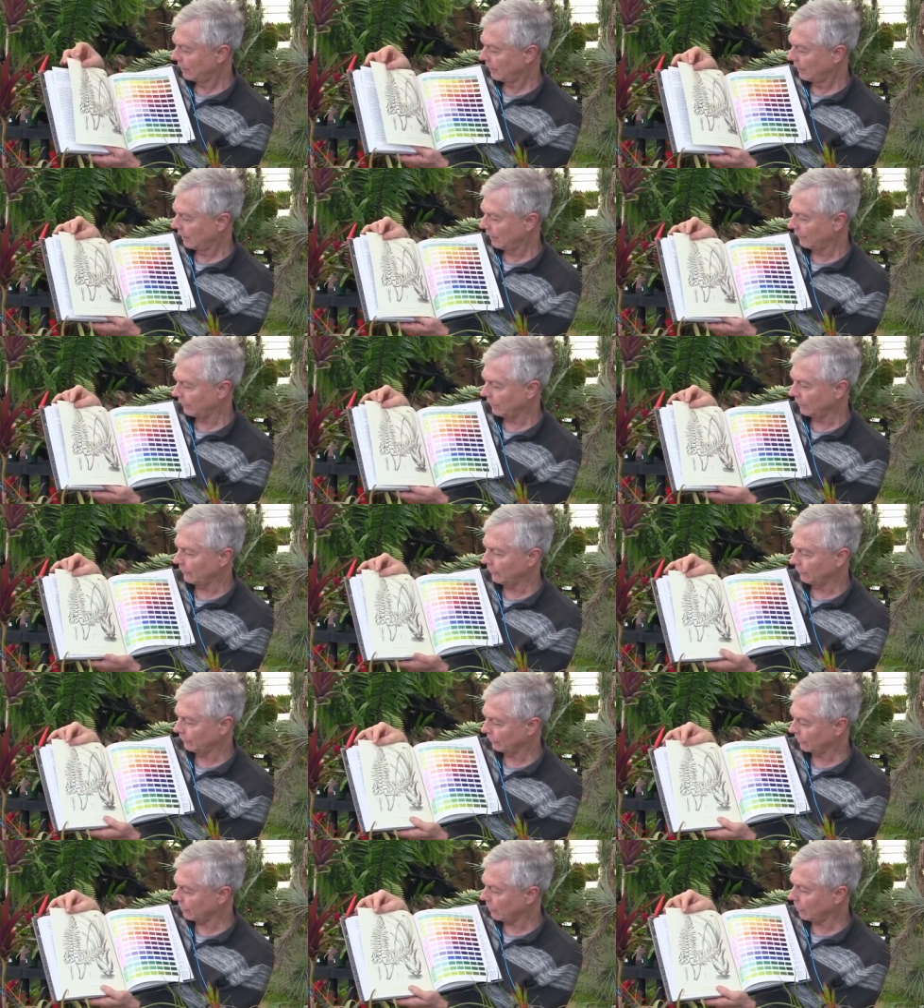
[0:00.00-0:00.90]
And then
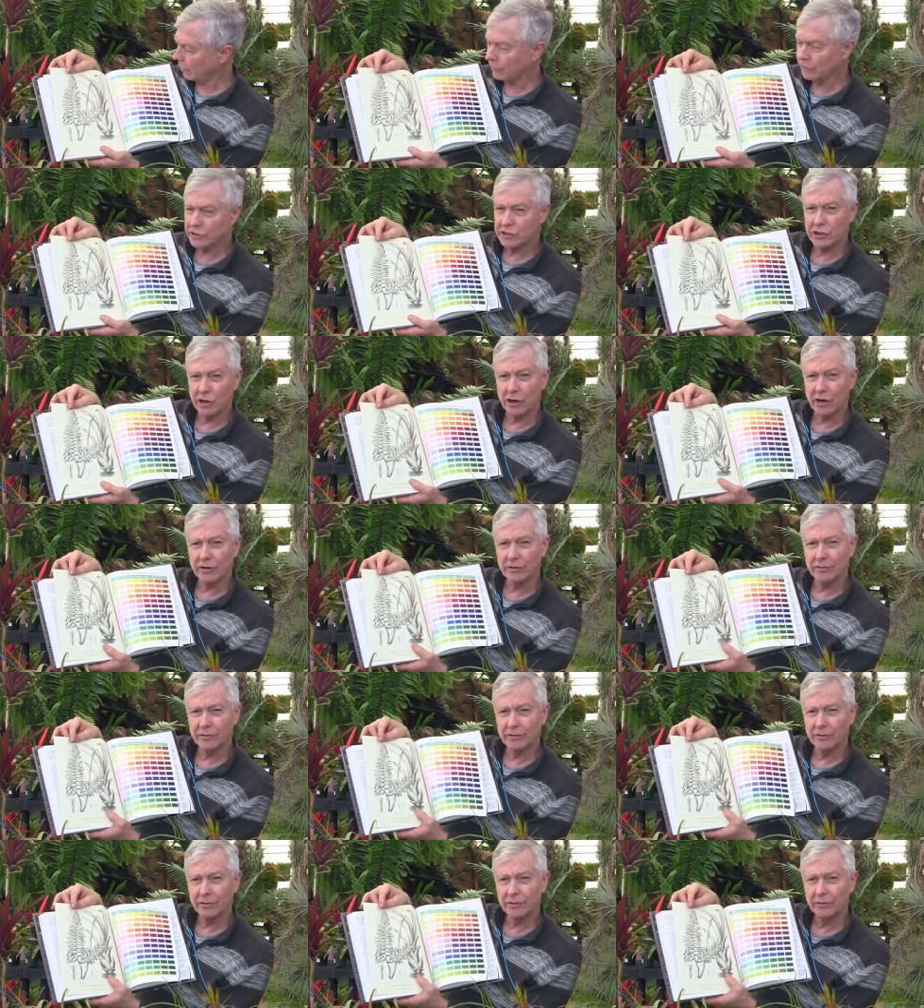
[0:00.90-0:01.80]
there's a color
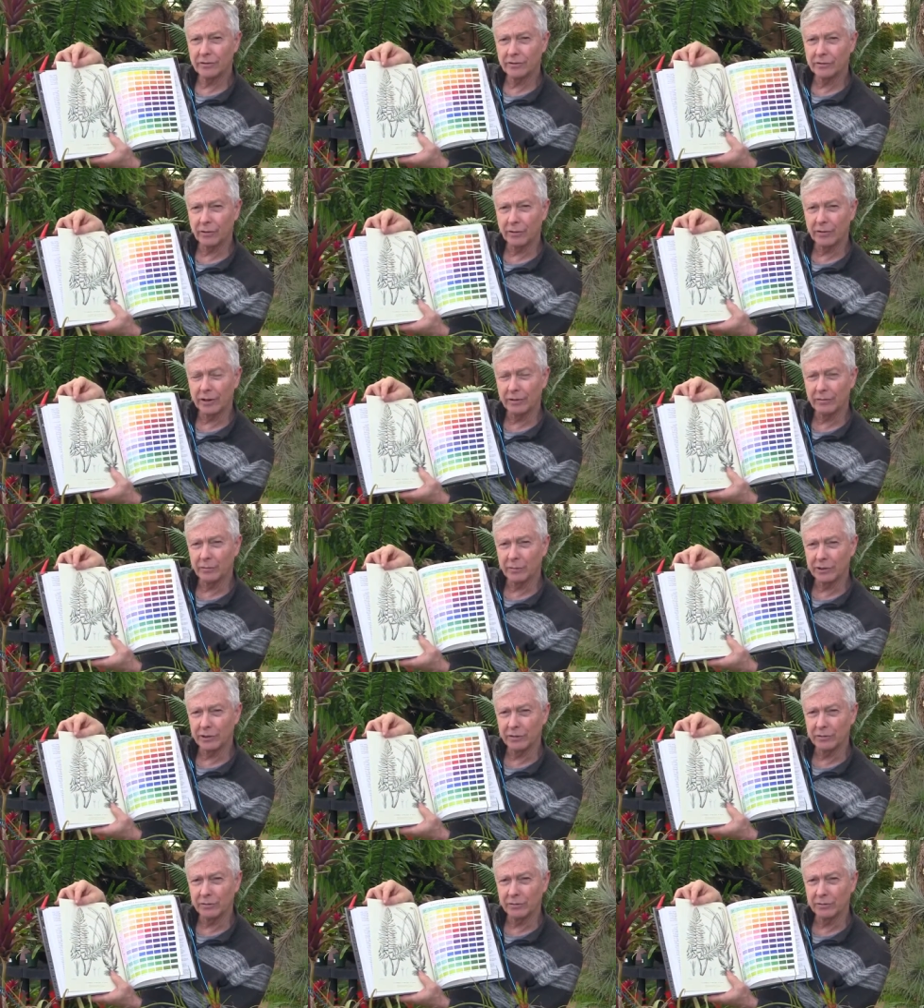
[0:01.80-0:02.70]
chart so that
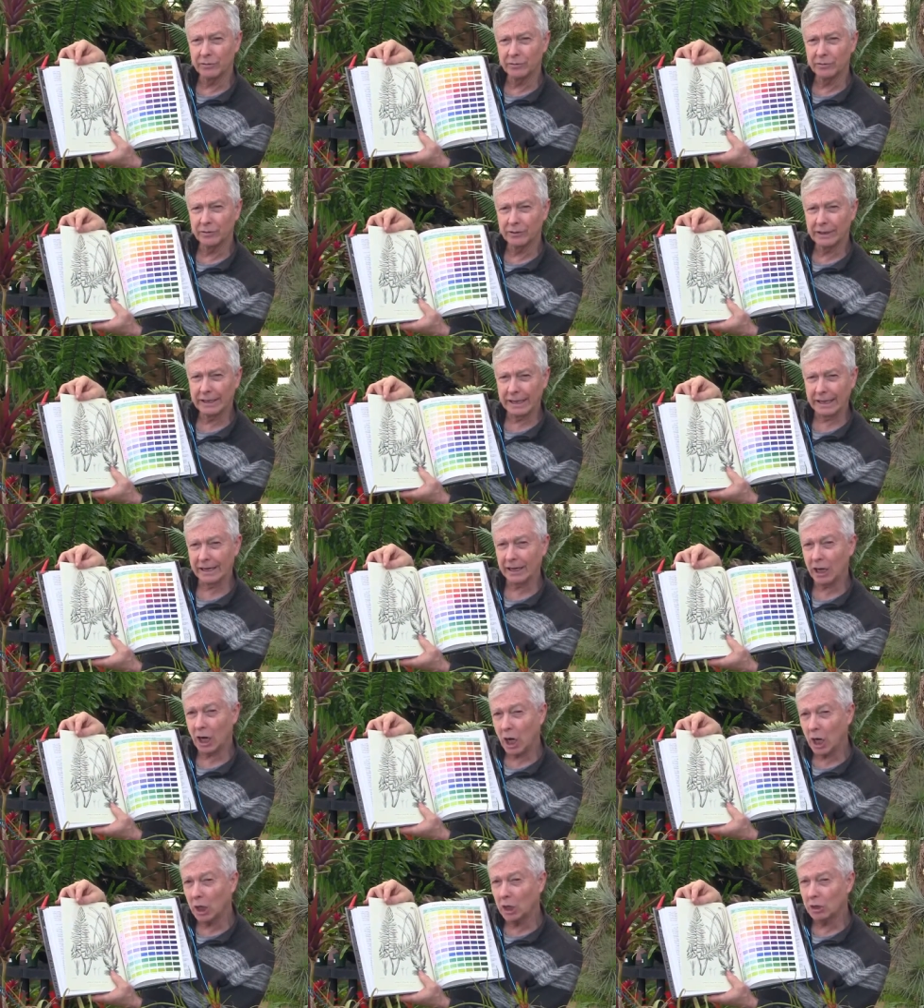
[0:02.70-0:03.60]
when you get a
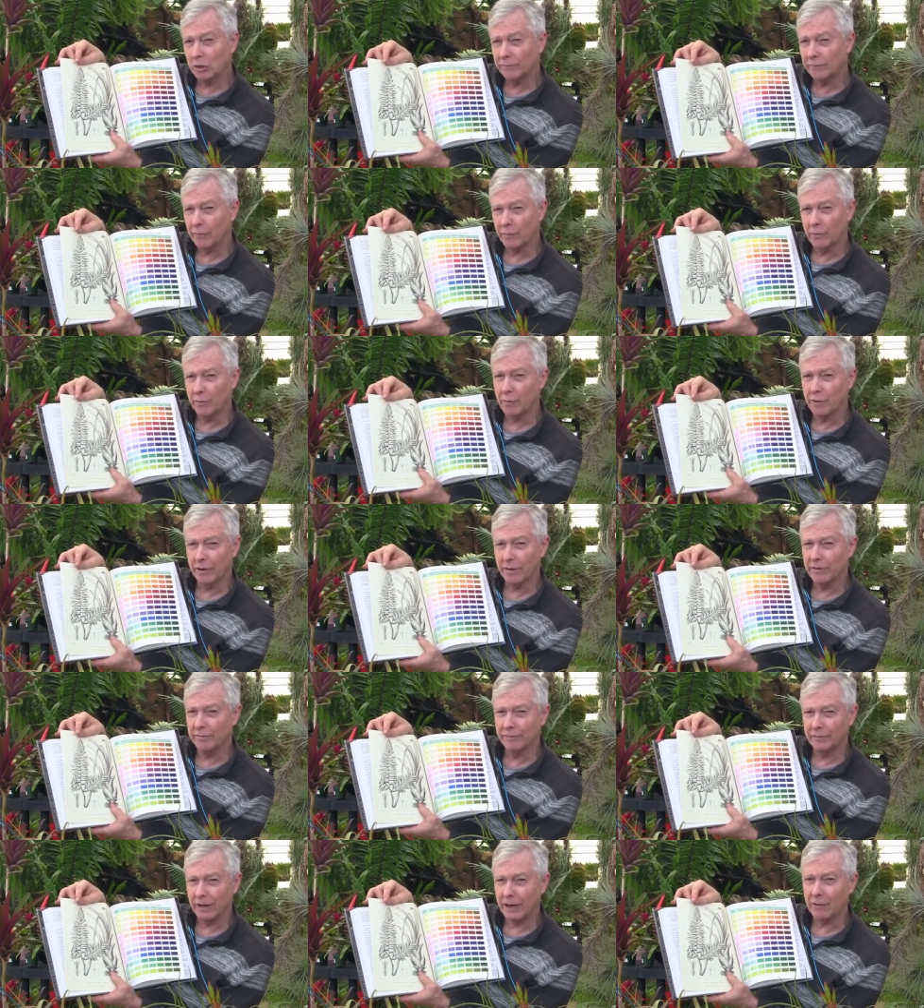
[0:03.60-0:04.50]
color for one of
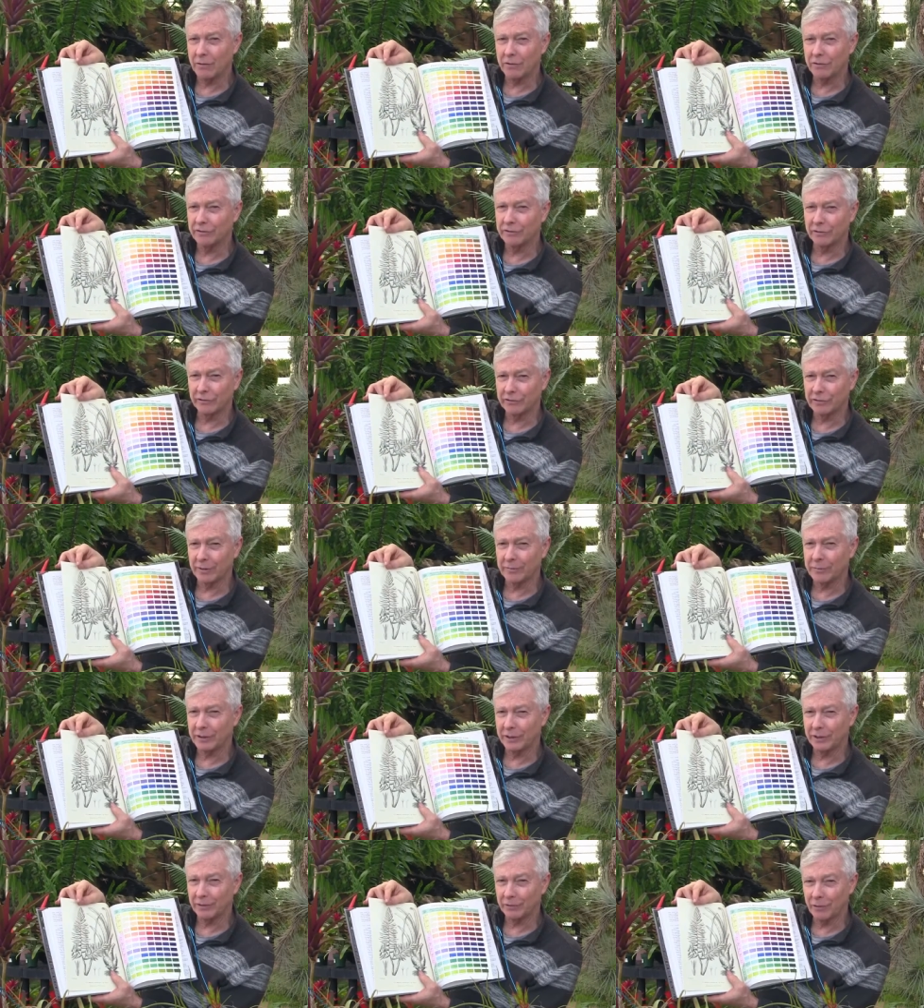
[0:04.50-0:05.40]
the flowers or
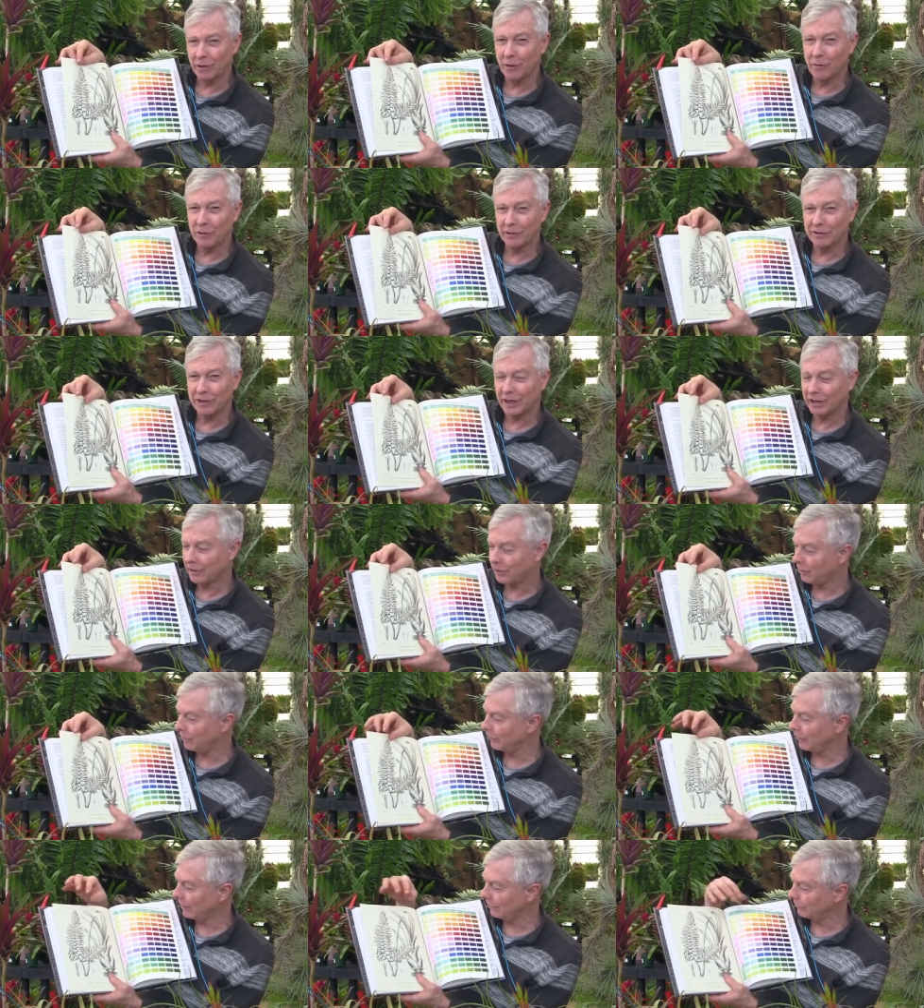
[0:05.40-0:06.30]
something, you know what that
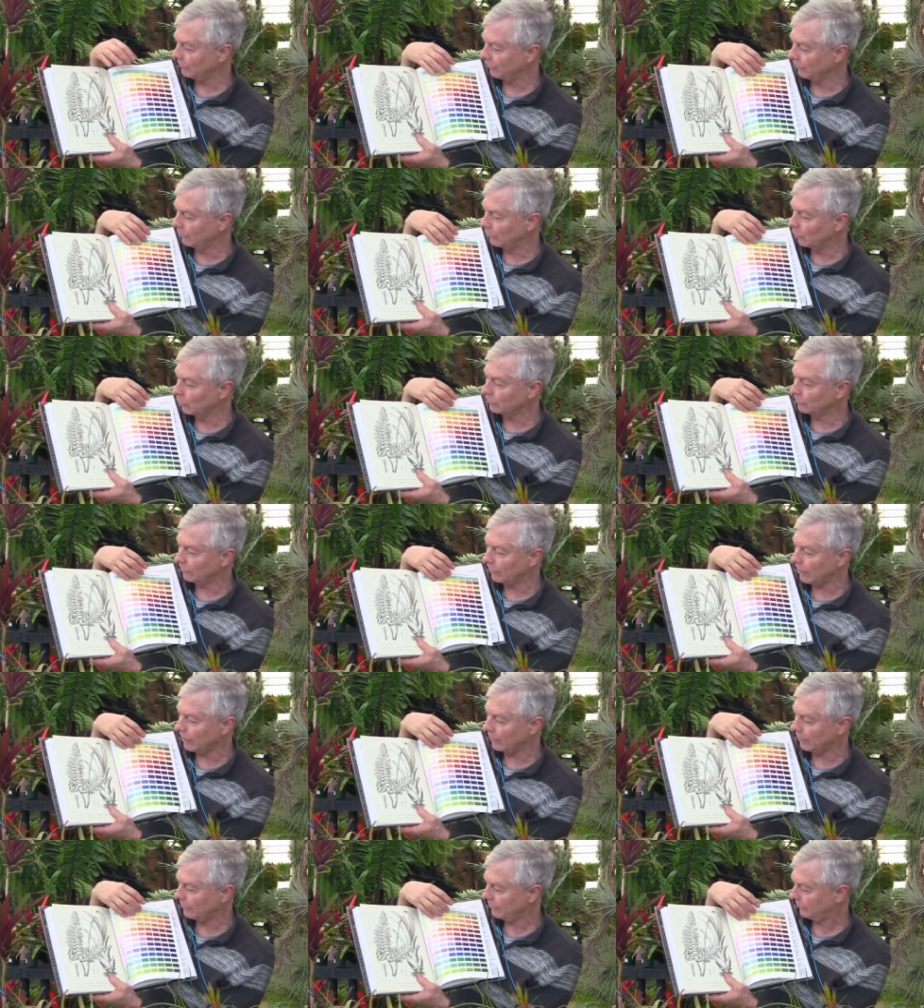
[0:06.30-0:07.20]
color actually looks
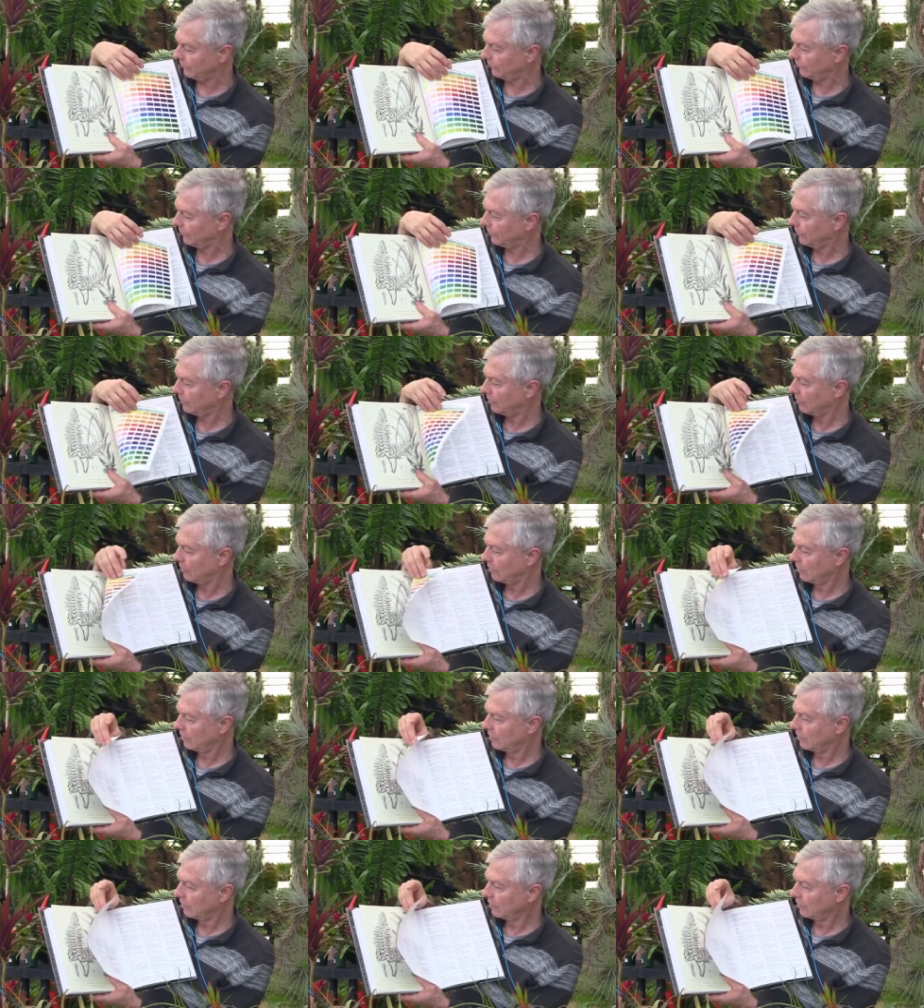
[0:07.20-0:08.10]
like
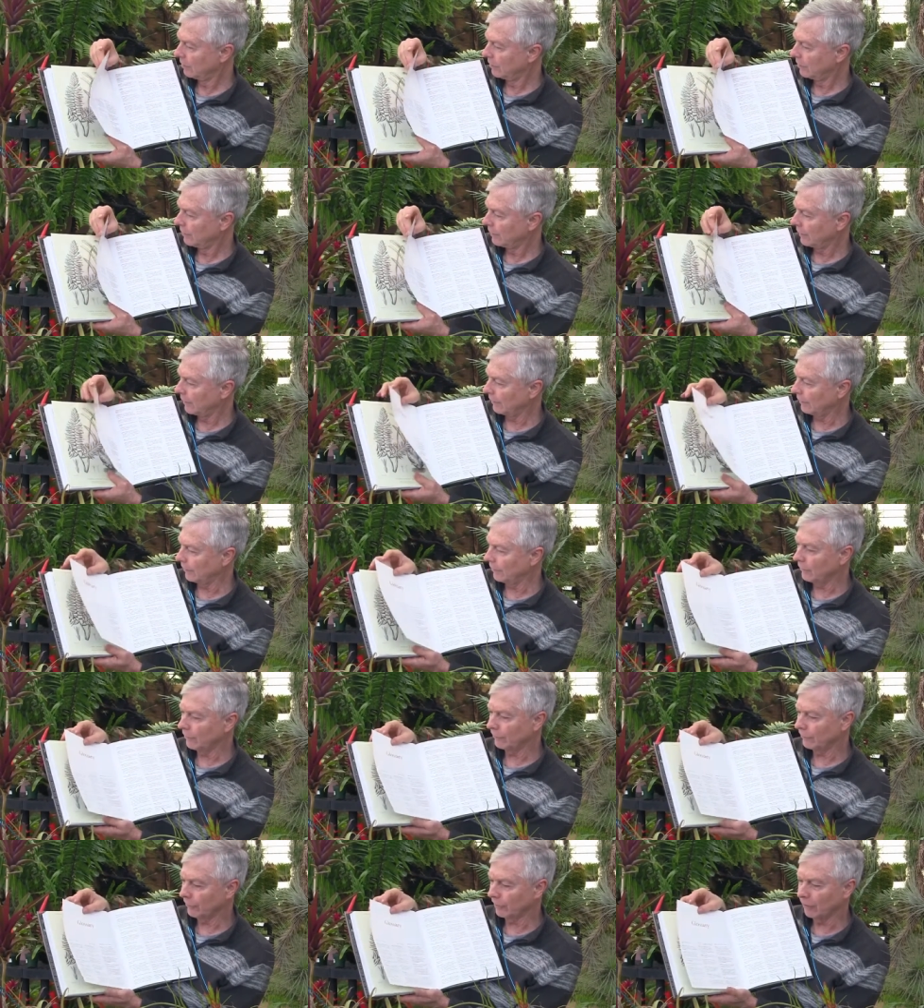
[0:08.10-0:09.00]
and
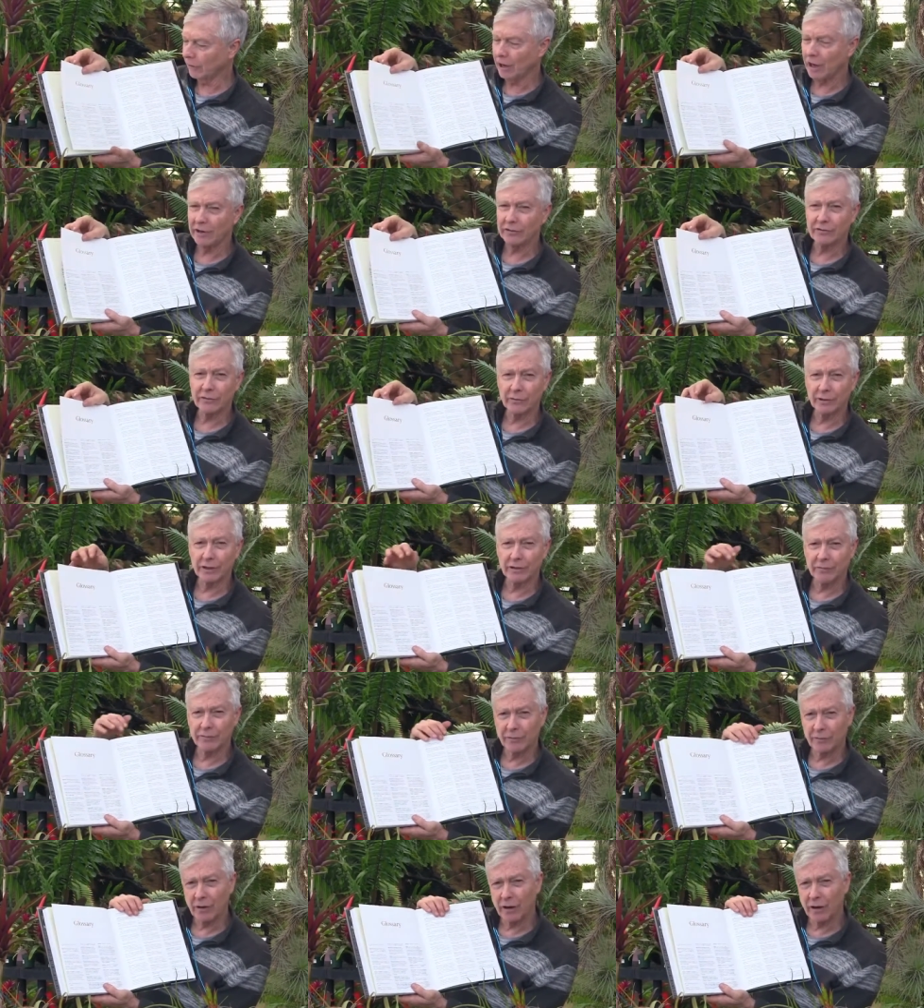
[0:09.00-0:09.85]
then there's a glossary for